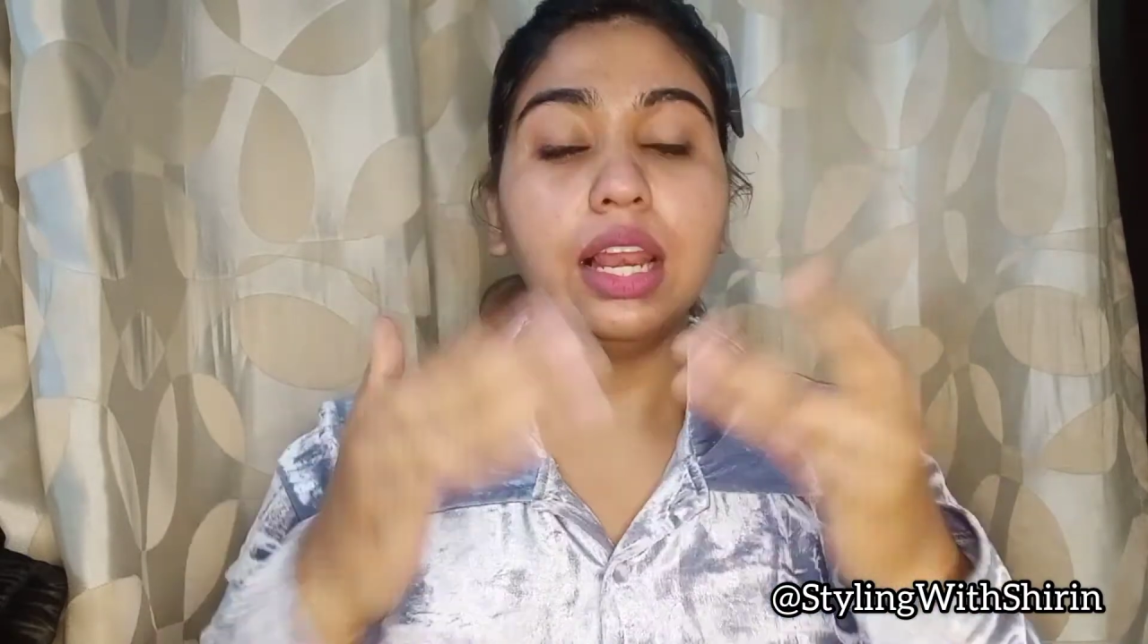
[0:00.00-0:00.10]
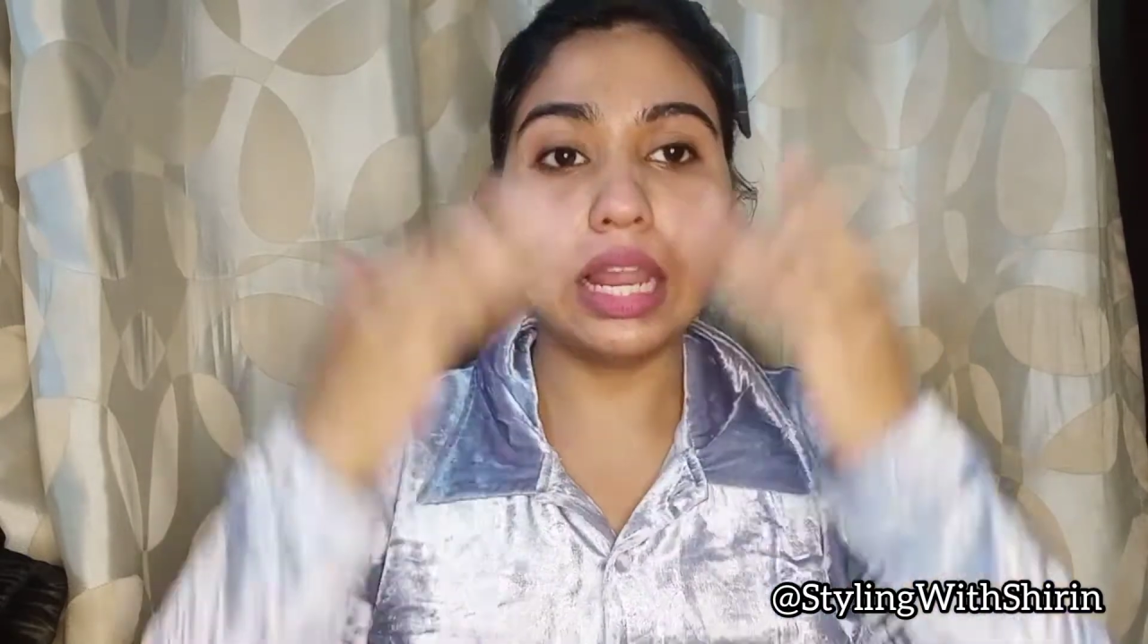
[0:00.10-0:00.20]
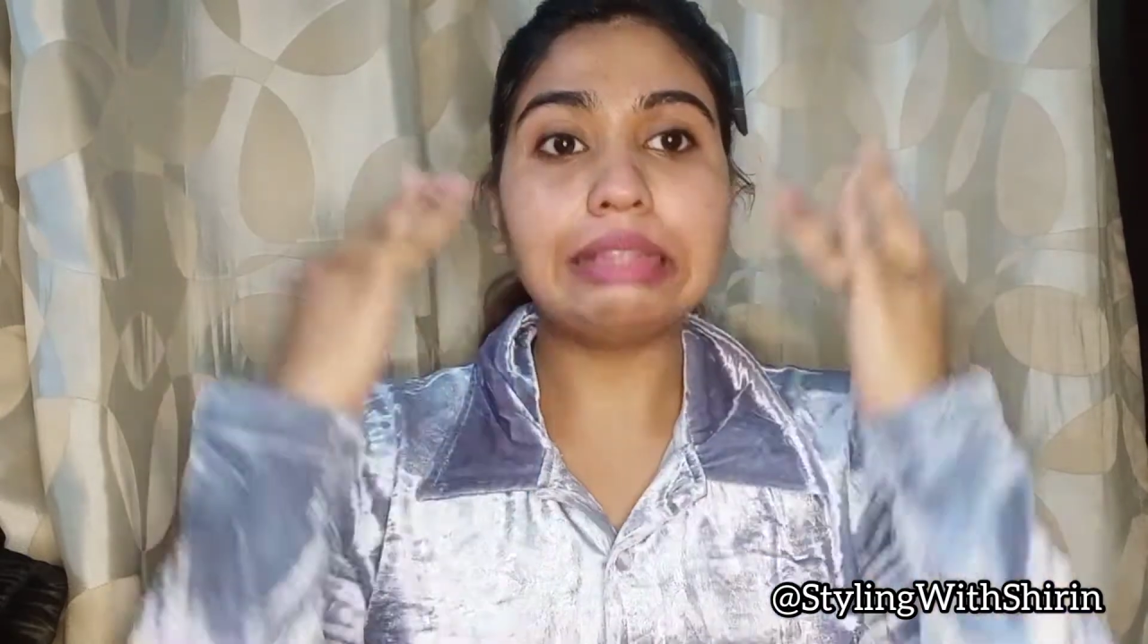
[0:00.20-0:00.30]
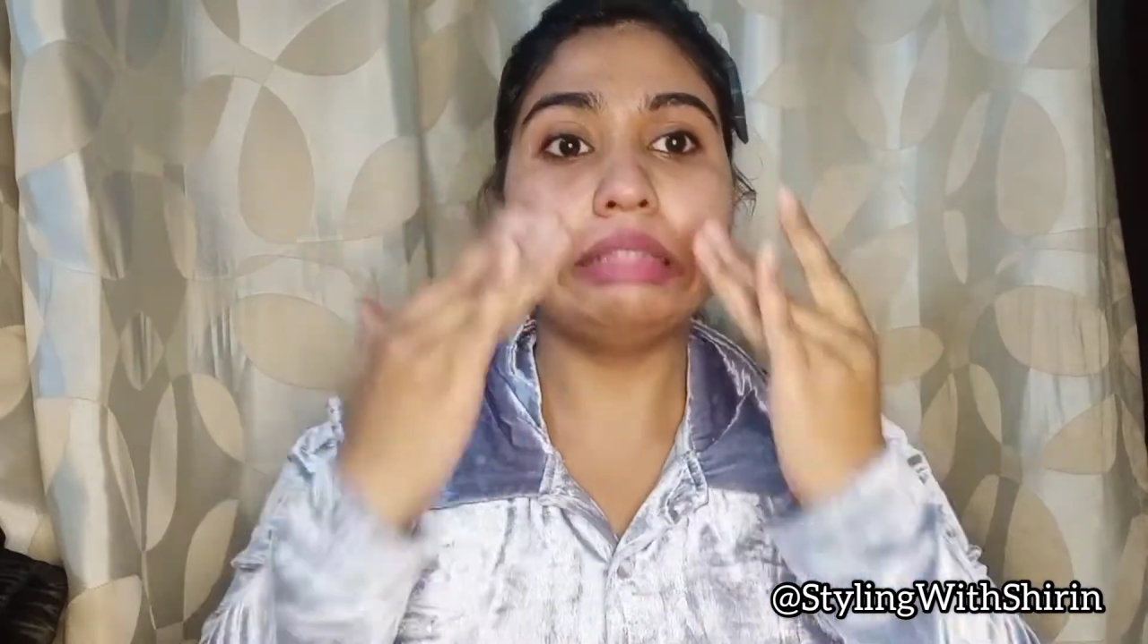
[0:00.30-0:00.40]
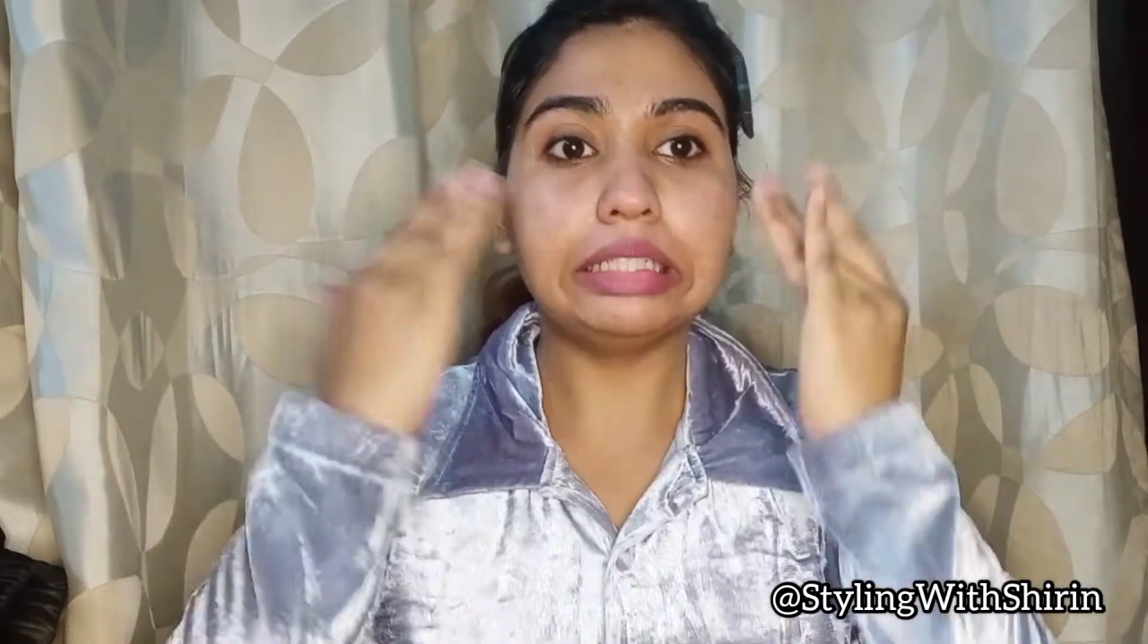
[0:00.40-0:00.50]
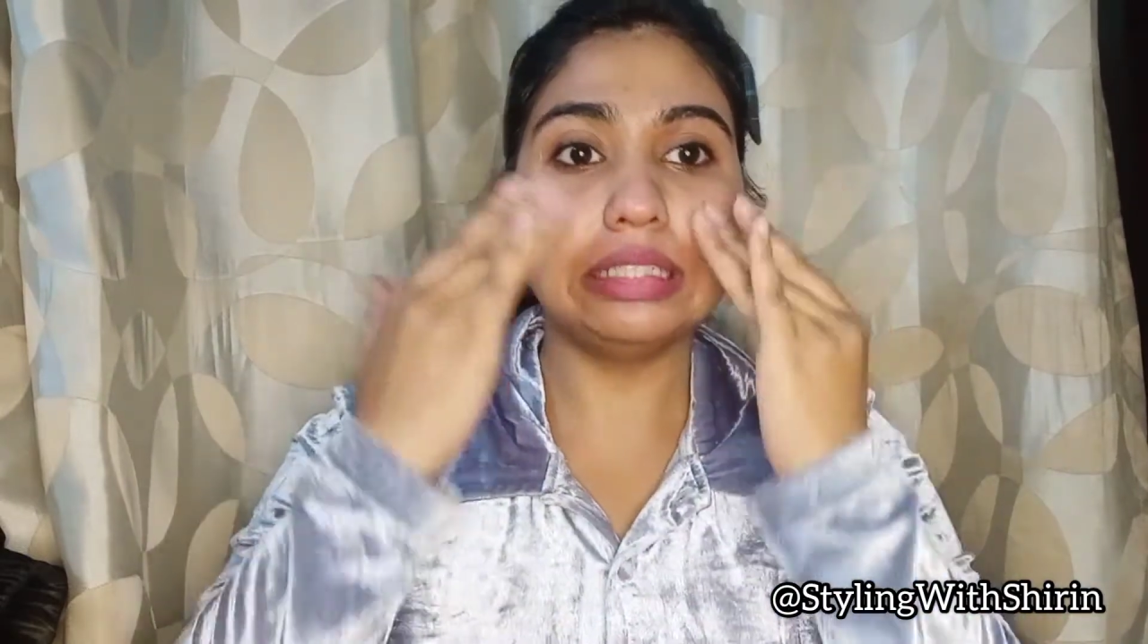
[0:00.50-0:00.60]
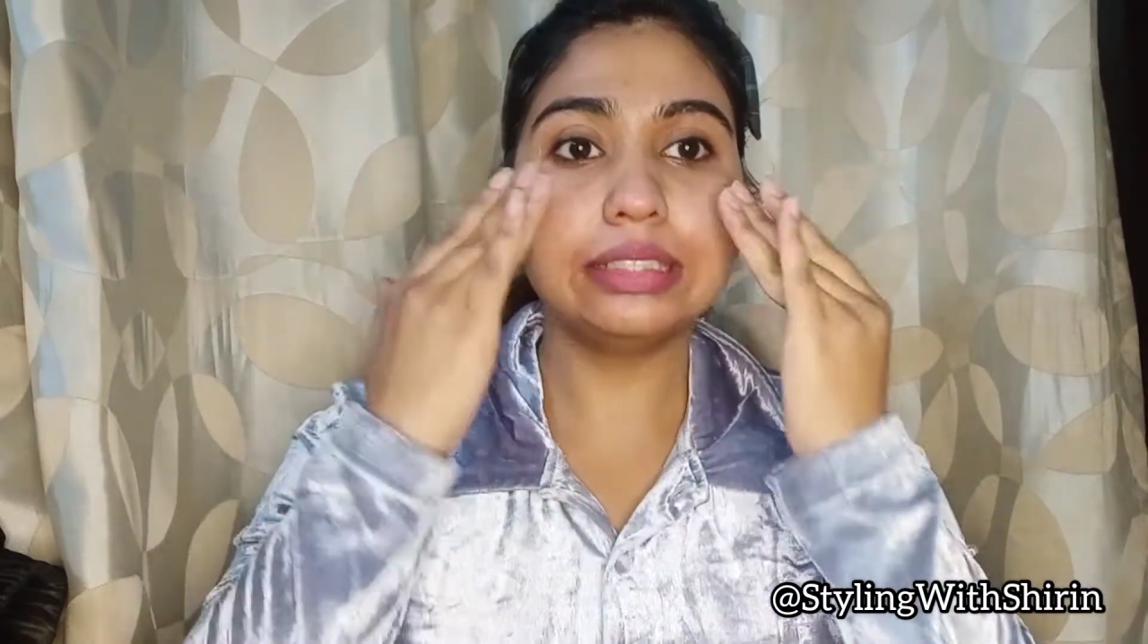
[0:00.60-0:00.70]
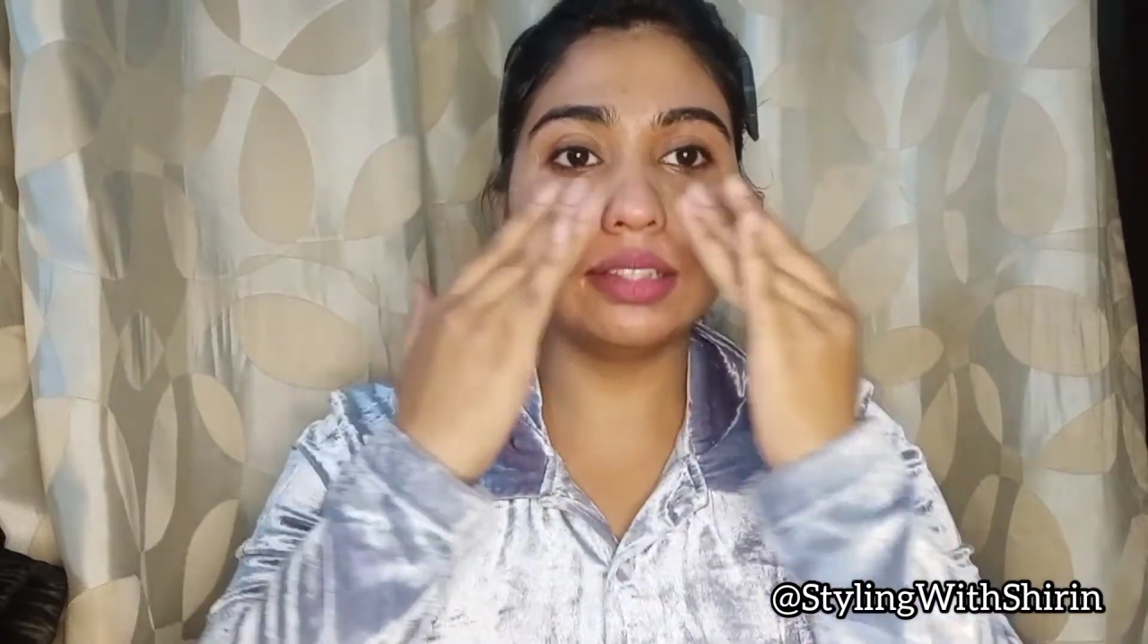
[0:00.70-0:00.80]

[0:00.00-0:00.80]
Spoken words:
like this.